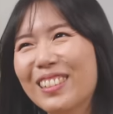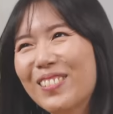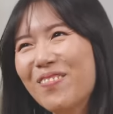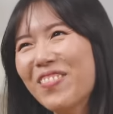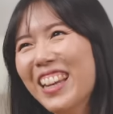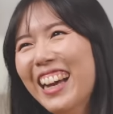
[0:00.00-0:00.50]

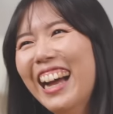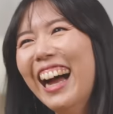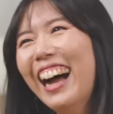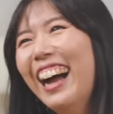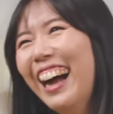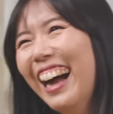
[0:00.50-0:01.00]
Oh, oh. yeah.
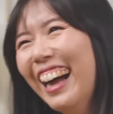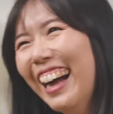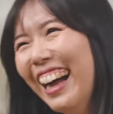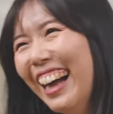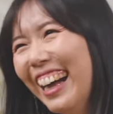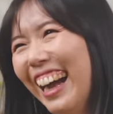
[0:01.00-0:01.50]

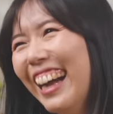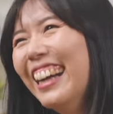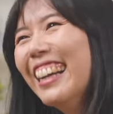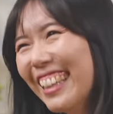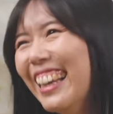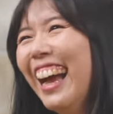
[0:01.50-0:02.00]

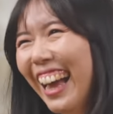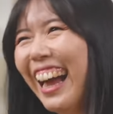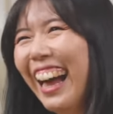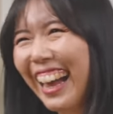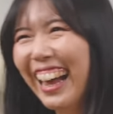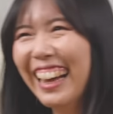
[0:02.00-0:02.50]
yeah, yeah, yeah,